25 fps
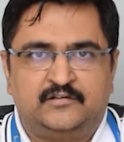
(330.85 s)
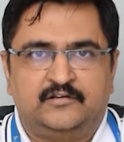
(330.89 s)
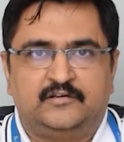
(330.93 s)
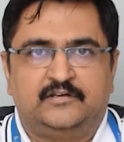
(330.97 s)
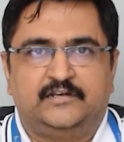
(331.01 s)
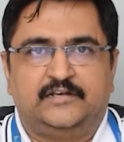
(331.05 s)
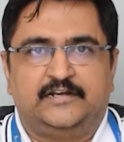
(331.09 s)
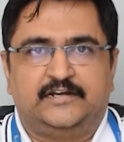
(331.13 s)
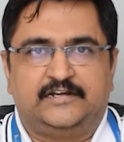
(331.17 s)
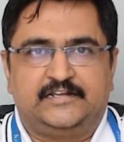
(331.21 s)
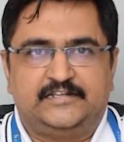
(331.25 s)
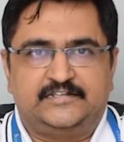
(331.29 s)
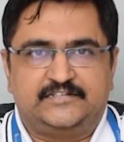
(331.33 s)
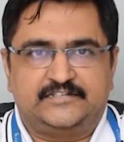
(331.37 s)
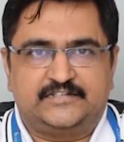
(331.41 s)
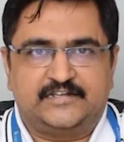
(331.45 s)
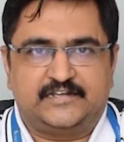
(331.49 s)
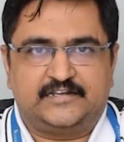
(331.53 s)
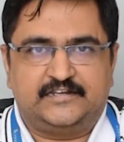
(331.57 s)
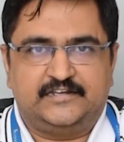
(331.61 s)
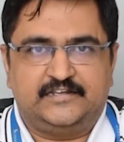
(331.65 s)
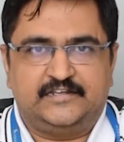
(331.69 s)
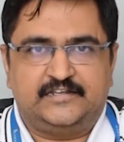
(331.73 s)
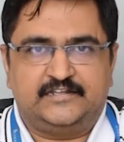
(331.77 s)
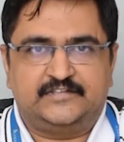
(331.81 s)
latest
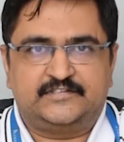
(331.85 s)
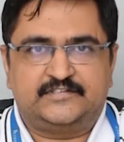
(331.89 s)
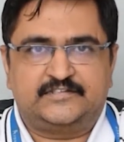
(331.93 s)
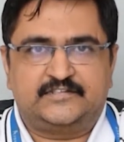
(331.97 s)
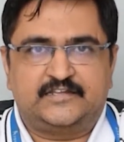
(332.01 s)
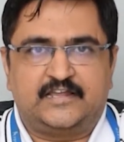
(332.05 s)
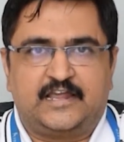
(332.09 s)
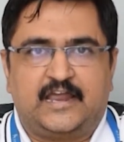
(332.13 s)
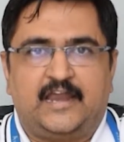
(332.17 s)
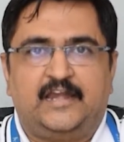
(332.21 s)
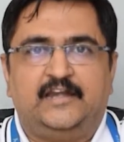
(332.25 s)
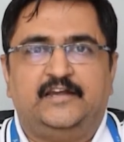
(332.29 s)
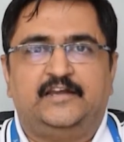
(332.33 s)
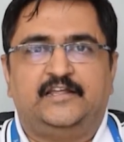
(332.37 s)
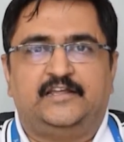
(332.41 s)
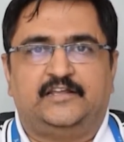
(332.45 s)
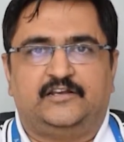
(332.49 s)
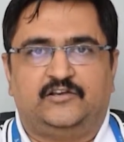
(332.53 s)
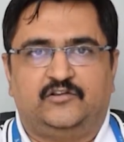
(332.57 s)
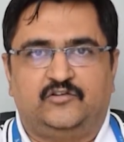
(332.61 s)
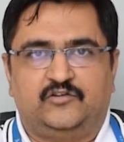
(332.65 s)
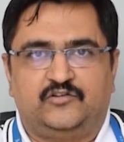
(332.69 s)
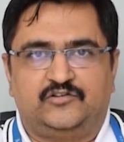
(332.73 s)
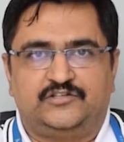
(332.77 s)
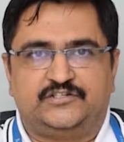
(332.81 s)
techniques and
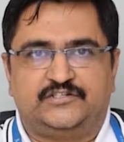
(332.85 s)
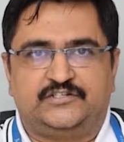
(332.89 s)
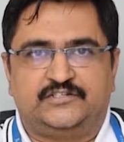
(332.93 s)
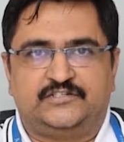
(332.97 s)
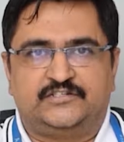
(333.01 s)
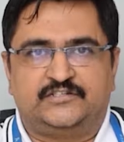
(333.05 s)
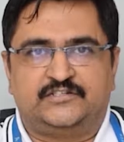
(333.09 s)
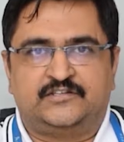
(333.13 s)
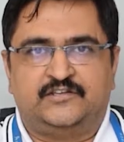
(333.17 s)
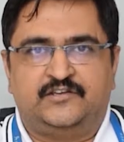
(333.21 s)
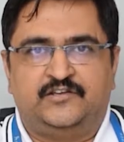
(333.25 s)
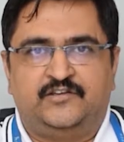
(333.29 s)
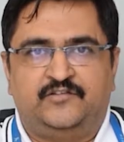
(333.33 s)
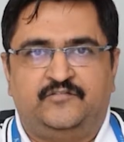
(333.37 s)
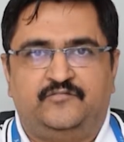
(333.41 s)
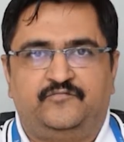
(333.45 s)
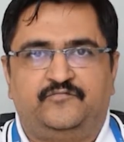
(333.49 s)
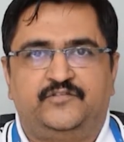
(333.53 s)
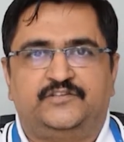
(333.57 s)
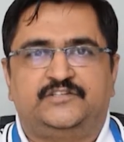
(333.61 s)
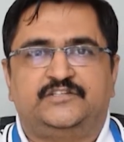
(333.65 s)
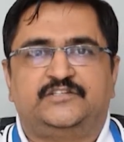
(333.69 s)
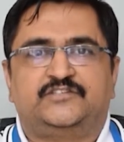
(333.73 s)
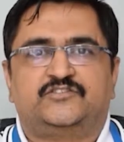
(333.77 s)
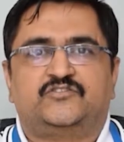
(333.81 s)
technologies
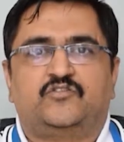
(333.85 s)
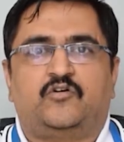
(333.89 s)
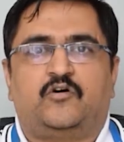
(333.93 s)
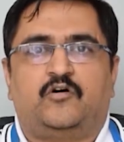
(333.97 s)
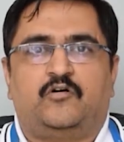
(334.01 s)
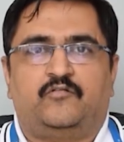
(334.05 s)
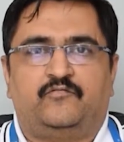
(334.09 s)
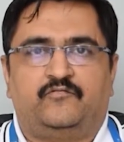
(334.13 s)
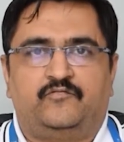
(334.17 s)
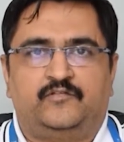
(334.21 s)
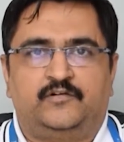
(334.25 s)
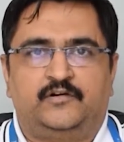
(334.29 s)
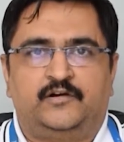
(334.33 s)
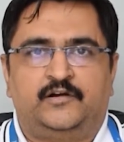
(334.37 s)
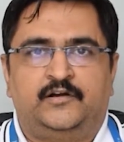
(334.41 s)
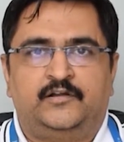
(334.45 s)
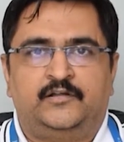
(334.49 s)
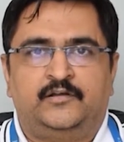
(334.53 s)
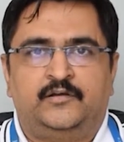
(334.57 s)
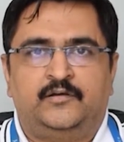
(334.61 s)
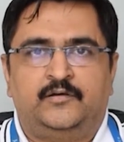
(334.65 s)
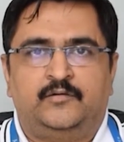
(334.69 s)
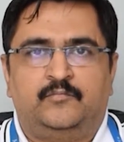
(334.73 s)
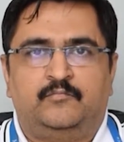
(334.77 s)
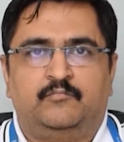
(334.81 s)
which is
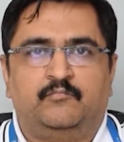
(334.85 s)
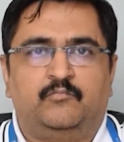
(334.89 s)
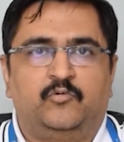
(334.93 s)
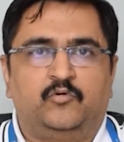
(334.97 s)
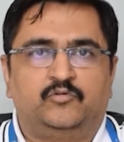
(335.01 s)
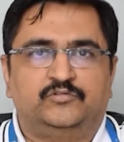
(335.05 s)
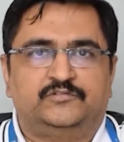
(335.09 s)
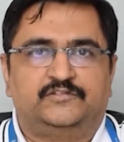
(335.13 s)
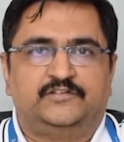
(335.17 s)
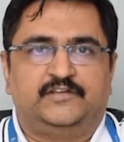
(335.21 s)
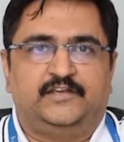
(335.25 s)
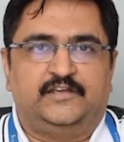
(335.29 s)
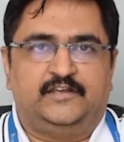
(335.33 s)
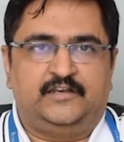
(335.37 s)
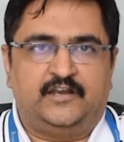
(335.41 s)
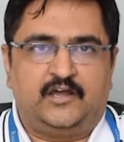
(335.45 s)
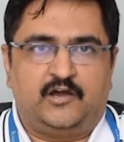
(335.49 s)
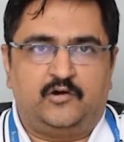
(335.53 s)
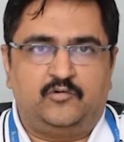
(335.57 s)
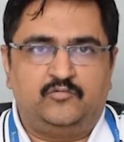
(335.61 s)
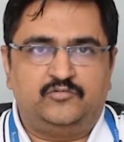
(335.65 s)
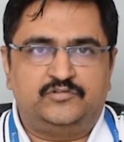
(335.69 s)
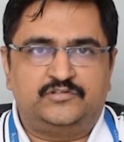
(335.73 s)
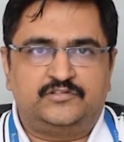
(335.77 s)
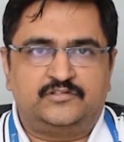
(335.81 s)
offered both
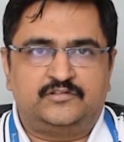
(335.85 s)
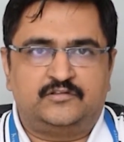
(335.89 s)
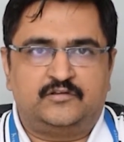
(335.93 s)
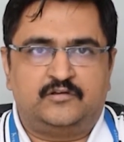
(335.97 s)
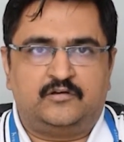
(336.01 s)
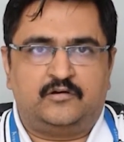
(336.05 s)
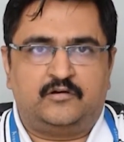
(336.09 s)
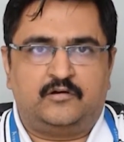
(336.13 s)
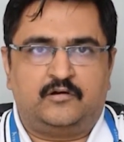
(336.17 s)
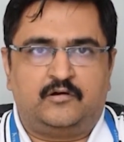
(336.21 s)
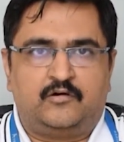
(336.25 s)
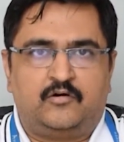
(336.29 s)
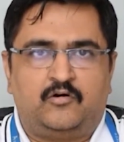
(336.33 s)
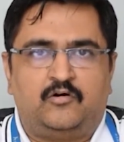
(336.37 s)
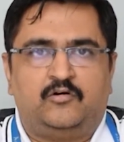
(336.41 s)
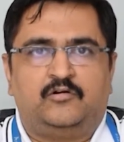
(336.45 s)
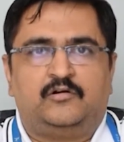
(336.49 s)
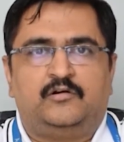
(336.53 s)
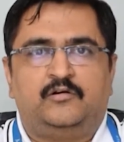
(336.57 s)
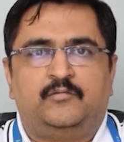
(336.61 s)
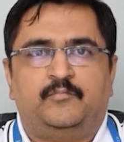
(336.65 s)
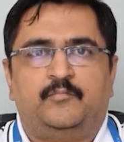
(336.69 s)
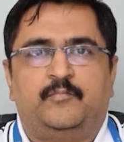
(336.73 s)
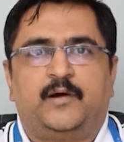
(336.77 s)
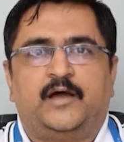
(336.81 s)
in-house
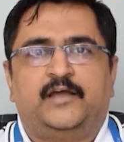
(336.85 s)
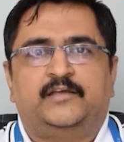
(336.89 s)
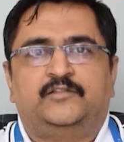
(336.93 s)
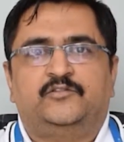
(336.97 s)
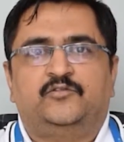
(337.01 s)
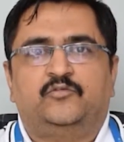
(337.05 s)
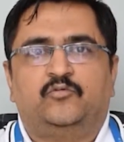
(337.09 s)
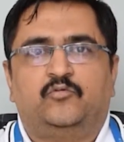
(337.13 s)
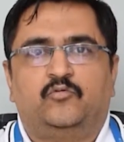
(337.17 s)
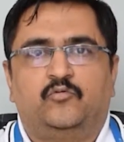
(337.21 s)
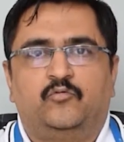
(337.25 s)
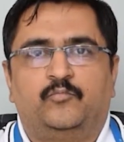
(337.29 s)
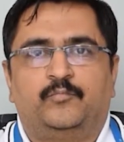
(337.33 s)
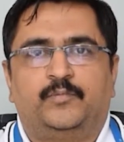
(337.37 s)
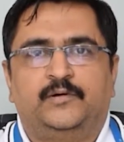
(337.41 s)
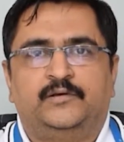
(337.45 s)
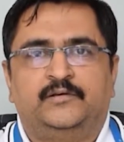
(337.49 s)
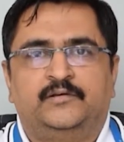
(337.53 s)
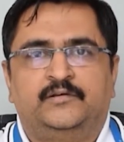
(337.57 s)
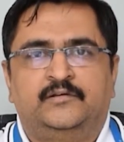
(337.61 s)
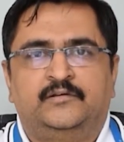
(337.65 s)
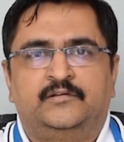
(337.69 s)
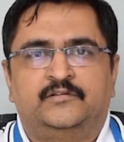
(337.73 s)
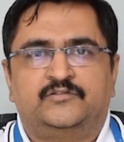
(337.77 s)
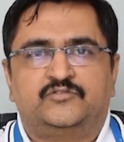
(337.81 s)
or by the
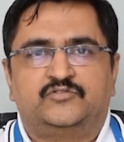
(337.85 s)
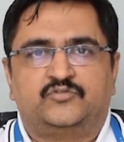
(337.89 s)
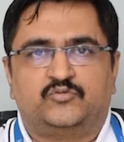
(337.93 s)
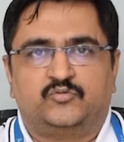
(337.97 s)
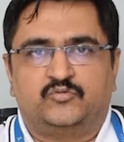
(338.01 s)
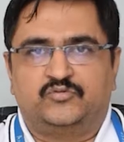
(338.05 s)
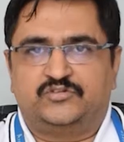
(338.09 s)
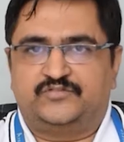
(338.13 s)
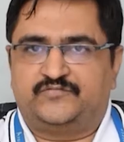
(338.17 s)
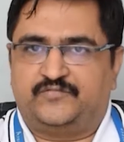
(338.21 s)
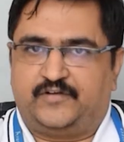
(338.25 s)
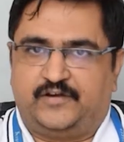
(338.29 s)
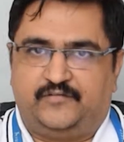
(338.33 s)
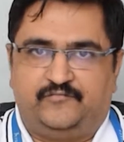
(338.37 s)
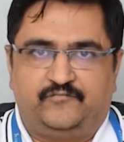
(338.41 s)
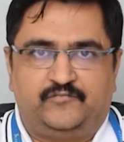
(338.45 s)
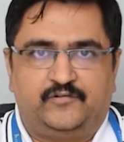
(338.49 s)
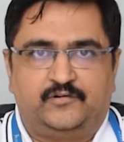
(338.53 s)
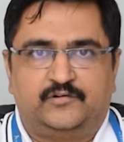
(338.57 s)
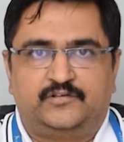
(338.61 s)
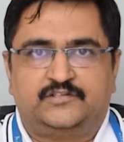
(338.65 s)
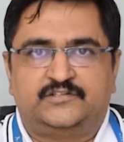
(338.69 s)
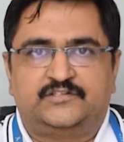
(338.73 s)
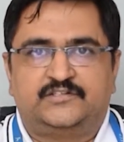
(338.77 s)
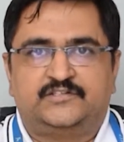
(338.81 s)
open source
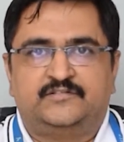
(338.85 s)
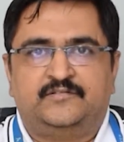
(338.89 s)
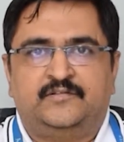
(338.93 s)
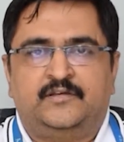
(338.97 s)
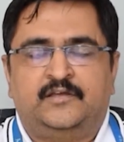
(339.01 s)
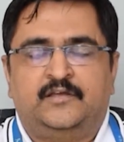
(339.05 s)
frameworks.